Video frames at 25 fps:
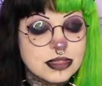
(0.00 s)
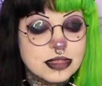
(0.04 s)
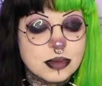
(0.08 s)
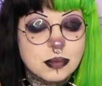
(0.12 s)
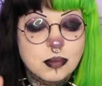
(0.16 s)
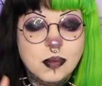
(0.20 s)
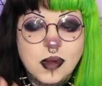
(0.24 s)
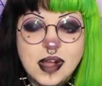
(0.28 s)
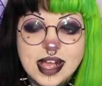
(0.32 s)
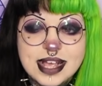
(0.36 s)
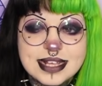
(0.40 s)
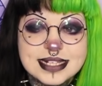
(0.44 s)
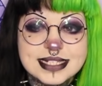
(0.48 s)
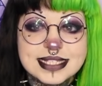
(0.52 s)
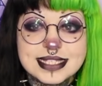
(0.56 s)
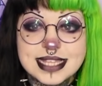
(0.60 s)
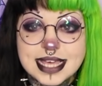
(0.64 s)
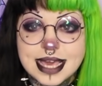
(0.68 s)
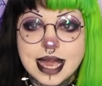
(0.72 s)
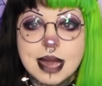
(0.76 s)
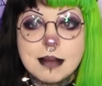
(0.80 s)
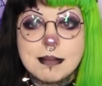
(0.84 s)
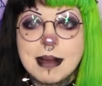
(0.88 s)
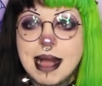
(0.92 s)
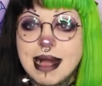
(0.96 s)
the worst
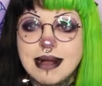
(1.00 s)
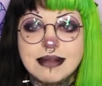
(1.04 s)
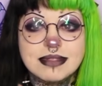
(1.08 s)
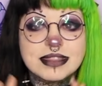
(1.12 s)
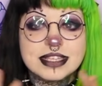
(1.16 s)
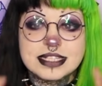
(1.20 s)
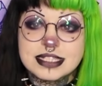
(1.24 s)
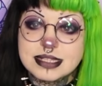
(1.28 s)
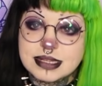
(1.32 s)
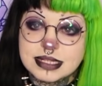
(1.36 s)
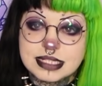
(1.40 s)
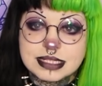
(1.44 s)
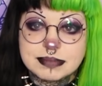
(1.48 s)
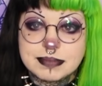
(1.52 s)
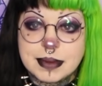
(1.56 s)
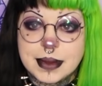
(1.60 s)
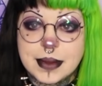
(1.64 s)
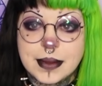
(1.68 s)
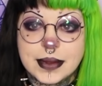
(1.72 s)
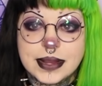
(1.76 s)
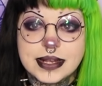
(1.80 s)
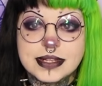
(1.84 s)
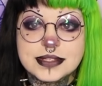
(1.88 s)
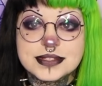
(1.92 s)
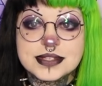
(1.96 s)
thing about this
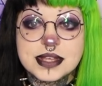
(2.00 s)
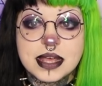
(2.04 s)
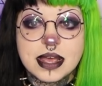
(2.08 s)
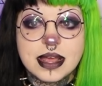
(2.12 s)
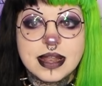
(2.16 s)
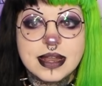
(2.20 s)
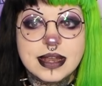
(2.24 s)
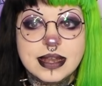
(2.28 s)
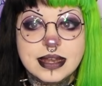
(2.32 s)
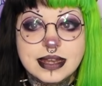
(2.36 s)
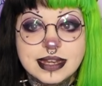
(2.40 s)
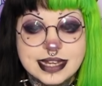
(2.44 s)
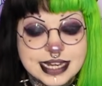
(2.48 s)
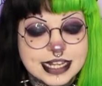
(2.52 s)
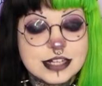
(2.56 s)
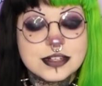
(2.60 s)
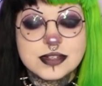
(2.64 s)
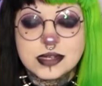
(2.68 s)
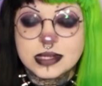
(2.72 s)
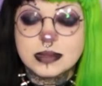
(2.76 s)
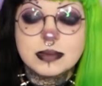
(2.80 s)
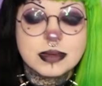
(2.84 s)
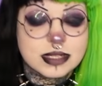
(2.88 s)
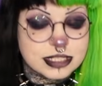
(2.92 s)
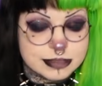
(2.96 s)
experience
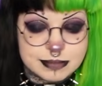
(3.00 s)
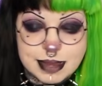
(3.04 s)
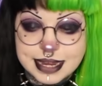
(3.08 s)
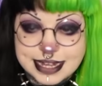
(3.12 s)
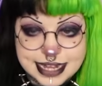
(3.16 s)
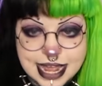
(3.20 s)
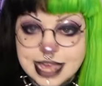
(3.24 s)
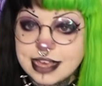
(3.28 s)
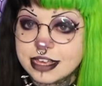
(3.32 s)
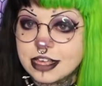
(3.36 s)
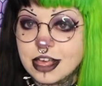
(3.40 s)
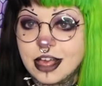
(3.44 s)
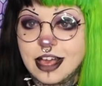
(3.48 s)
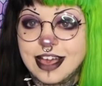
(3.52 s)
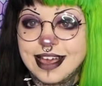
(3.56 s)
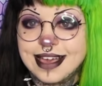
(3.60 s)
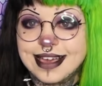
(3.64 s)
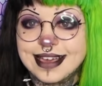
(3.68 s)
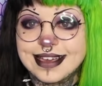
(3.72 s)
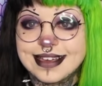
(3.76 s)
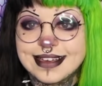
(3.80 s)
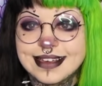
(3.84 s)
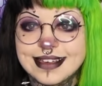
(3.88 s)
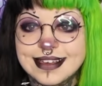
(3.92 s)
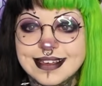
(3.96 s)
literally was my neck
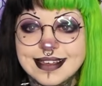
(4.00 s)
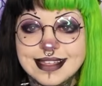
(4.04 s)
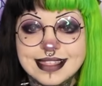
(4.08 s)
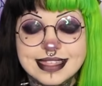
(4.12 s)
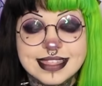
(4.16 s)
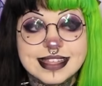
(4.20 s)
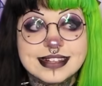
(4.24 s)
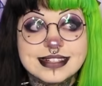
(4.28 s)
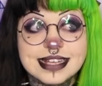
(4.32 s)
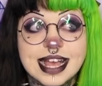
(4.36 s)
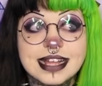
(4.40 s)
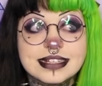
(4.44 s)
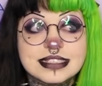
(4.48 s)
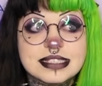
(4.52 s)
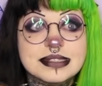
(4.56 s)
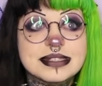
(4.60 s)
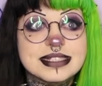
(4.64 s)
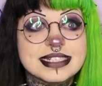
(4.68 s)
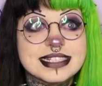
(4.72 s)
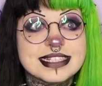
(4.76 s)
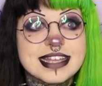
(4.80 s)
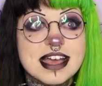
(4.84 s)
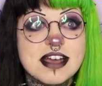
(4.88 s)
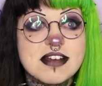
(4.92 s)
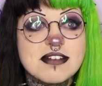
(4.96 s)
hurting. The tattoo
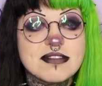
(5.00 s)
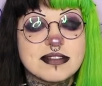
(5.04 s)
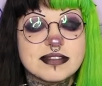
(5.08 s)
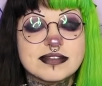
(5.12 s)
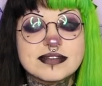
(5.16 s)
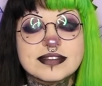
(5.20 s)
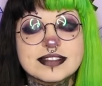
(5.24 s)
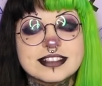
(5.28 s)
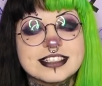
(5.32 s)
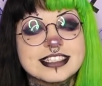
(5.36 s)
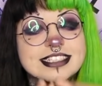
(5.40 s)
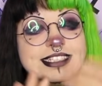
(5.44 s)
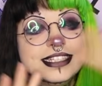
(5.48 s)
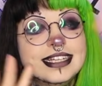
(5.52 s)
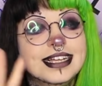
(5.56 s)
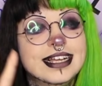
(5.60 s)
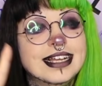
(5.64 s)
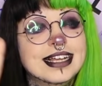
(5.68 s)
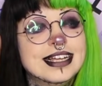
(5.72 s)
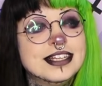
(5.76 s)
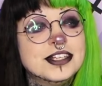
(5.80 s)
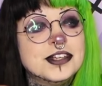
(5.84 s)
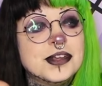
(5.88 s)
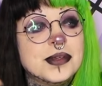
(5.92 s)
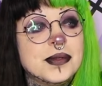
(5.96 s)
itself,
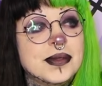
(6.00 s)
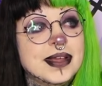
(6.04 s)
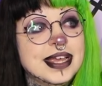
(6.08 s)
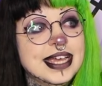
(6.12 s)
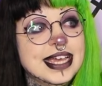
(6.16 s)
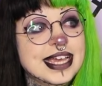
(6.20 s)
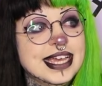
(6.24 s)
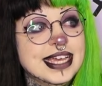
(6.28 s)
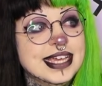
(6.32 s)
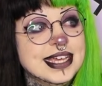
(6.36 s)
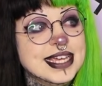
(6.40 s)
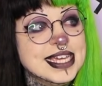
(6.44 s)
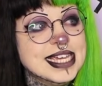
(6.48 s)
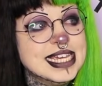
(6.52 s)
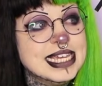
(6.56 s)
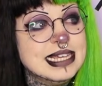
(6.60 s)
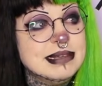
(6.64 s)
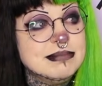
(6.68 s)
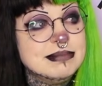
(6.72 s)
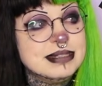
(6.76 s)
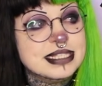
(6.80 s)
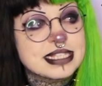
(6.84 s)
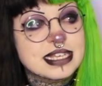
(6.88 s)
dreams